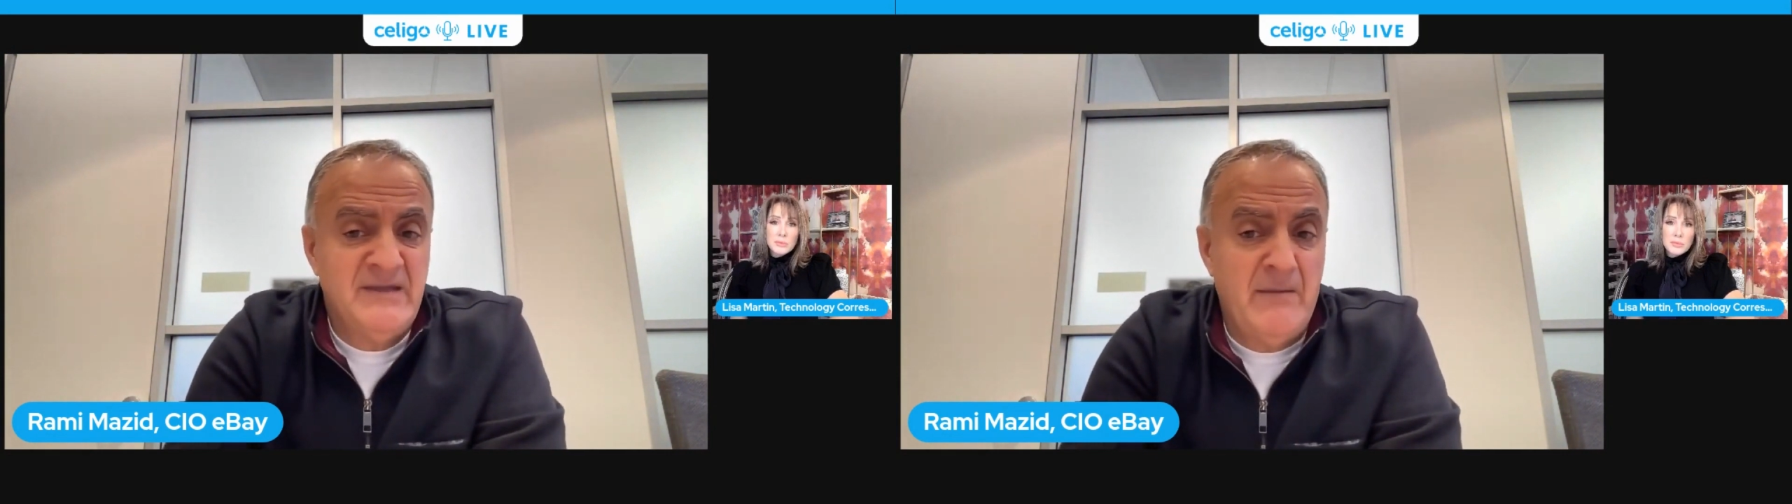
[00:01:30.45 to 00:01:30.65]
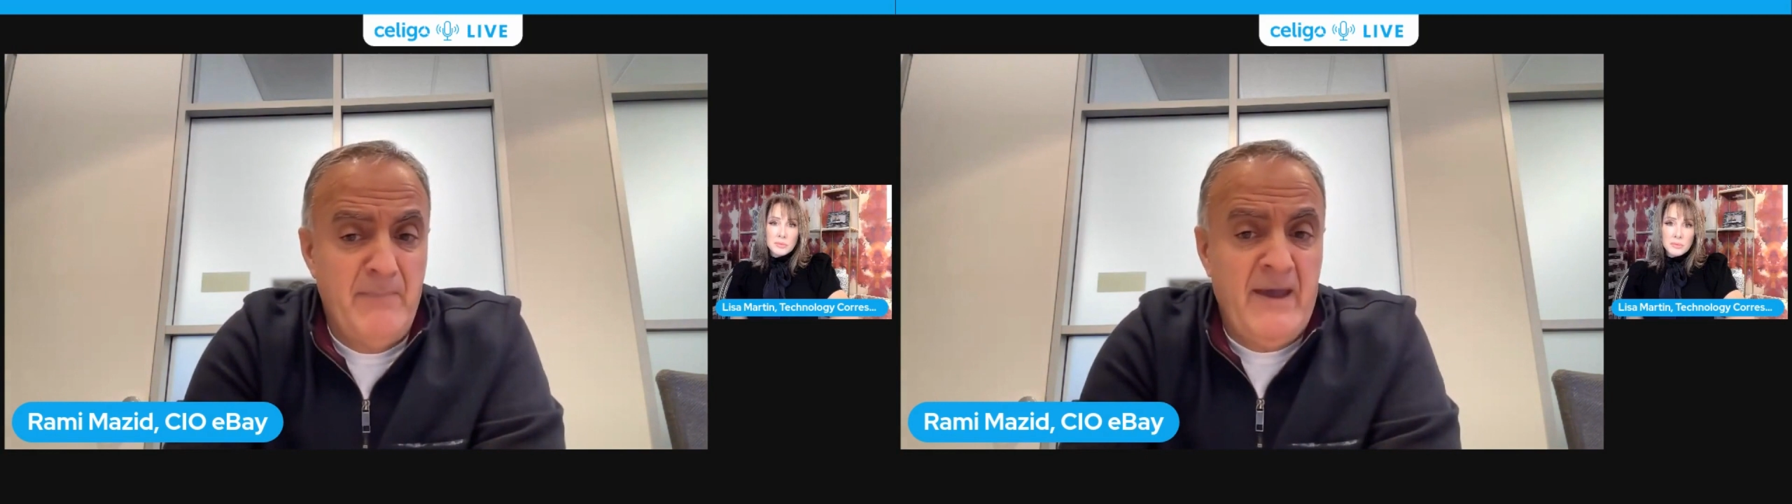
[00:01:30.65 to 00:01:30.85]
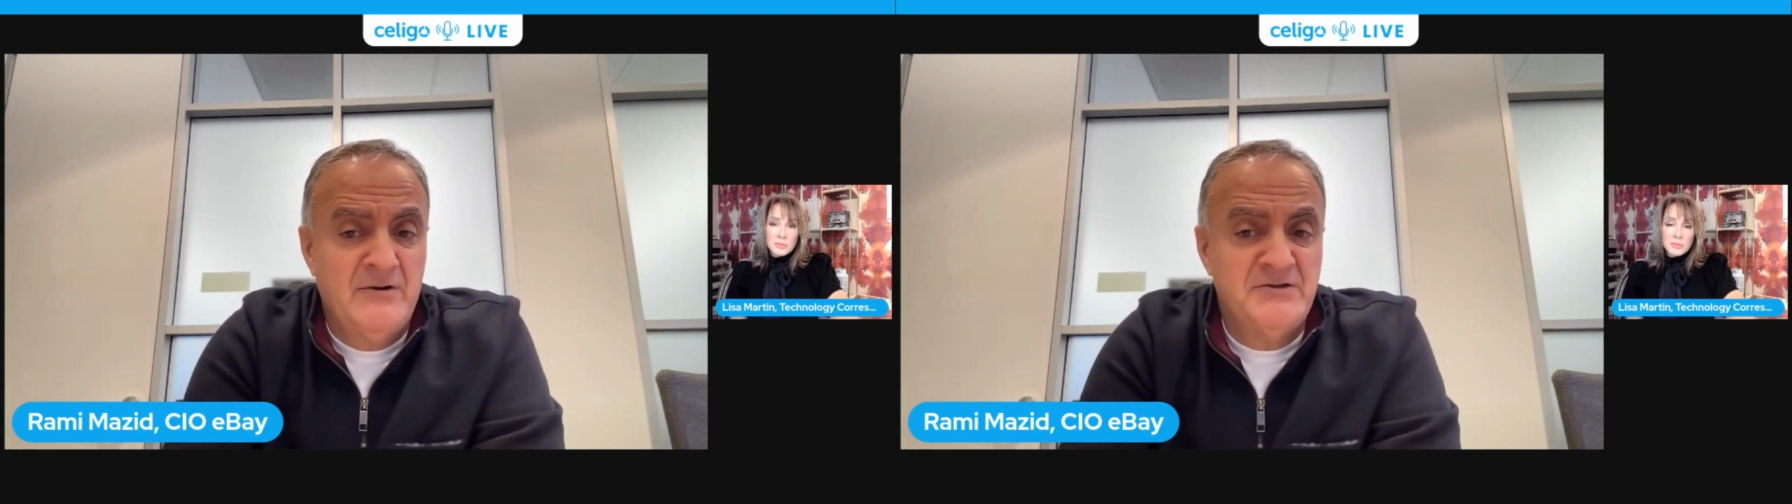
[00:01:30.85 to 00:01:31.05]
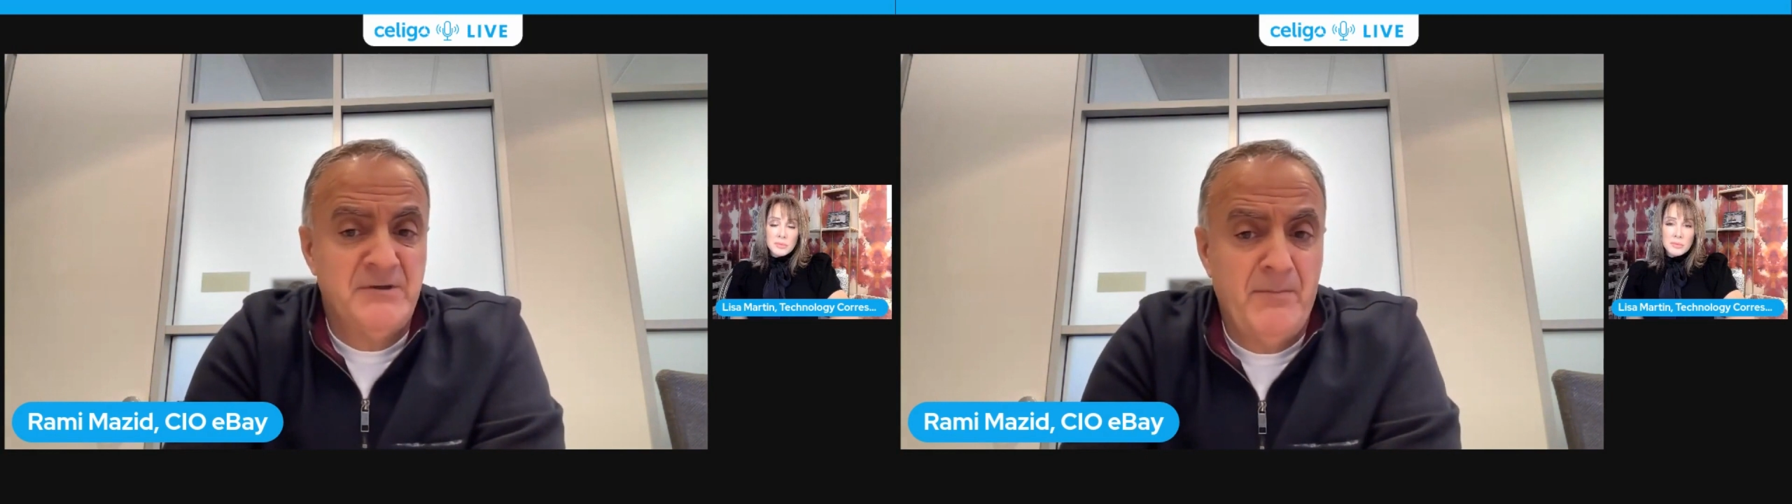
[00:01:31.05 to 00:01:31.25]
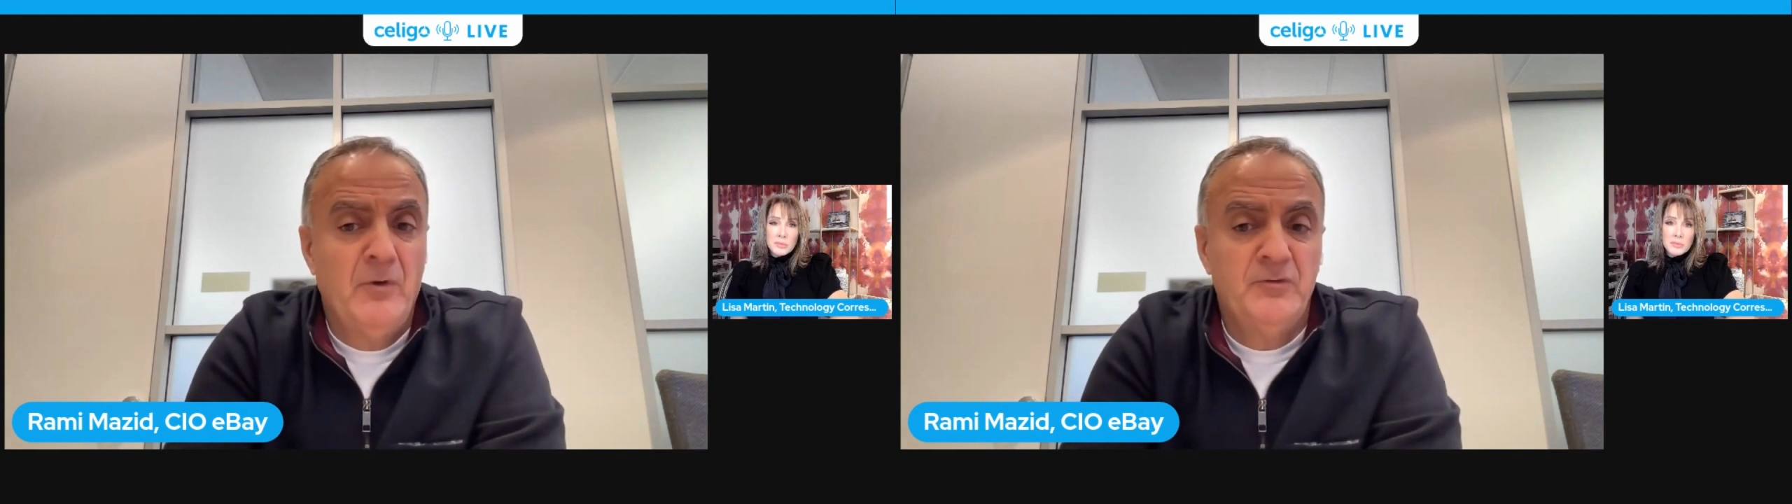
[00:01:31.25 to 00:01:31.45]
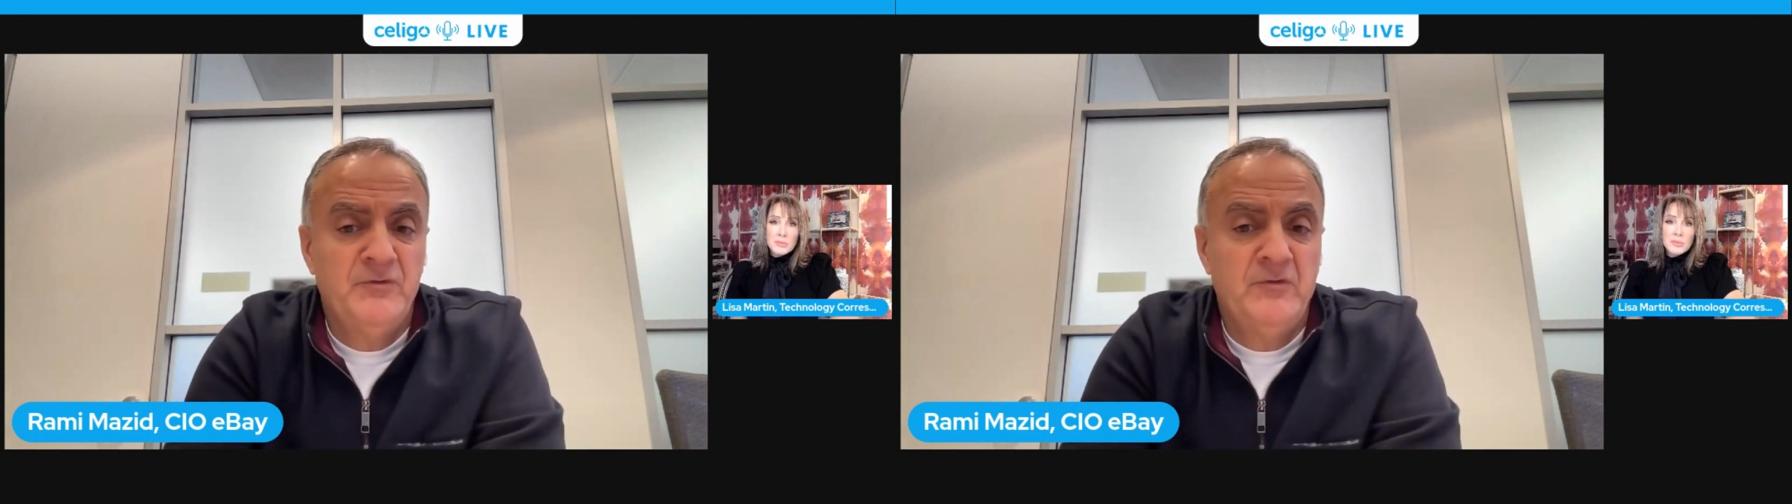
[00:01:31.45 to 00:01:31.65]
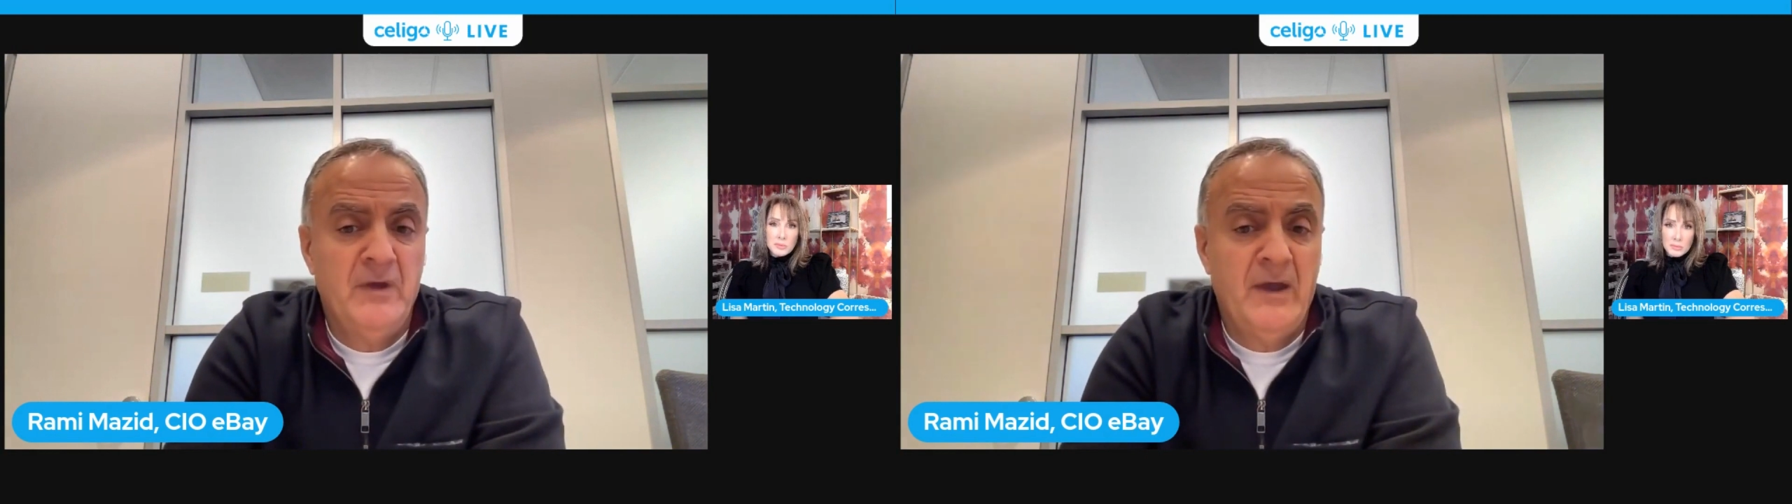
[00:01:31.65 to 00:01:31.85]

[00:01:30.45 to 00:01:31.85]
that matters the most,